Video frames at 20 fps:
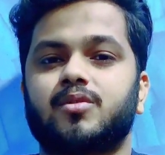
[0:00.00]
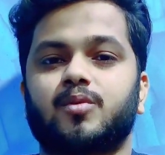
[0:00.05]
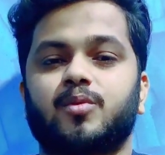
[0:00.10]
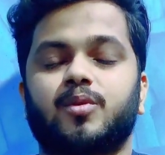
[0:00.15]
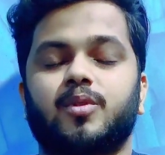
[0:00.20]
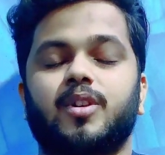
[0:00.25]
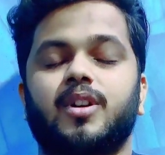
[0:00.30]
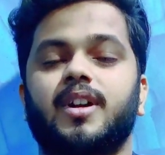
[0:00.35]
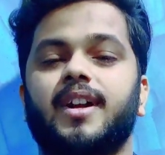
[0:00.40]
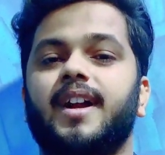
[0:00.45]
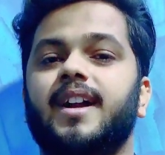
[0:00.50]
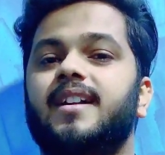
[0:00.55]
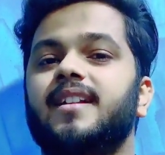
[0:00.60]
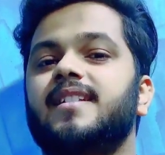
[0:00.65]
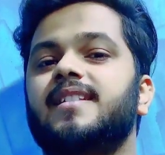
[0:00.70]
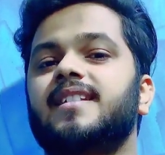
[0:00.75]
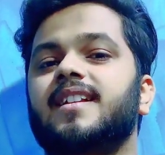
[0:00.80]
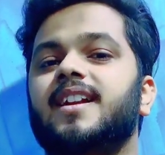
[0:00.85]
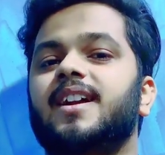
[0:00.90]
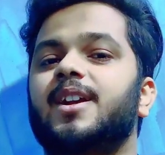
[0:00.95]
So it
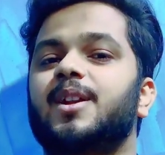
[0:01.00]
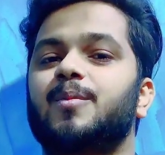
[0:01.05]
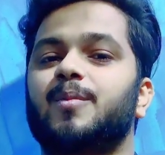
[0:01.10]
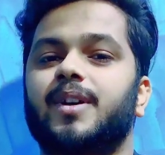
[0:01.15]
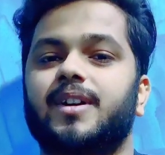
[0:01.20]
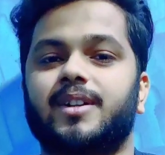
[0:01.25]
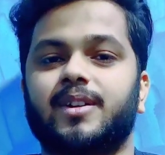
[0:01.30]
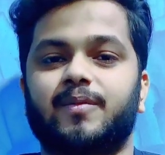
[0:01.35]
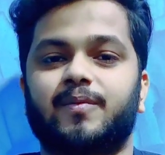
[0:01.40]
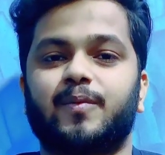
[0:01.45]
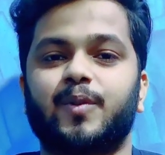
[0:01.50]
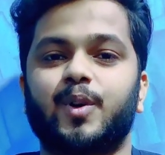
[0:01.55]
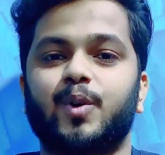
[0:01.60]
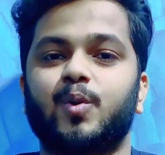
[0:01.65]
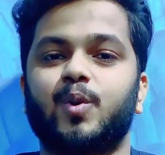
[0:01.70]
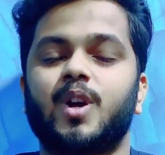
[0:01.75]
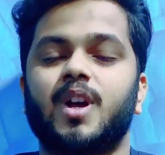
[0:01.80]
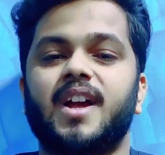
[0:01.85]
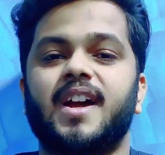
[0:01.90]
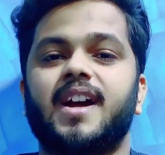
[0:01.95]
is a little bit tough for
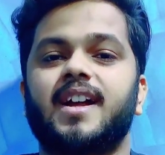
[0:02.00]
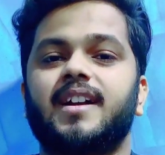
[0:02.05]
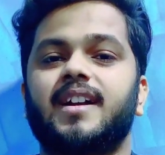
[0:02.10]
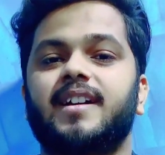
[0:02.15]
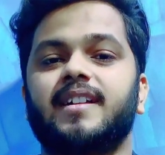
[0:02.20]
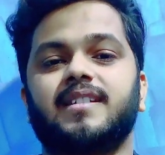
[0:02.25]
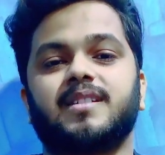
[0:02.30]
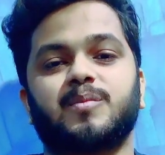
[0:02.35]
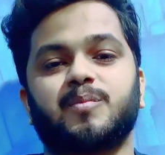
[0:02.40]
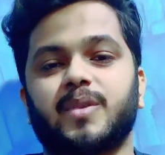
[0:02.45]
you, and it is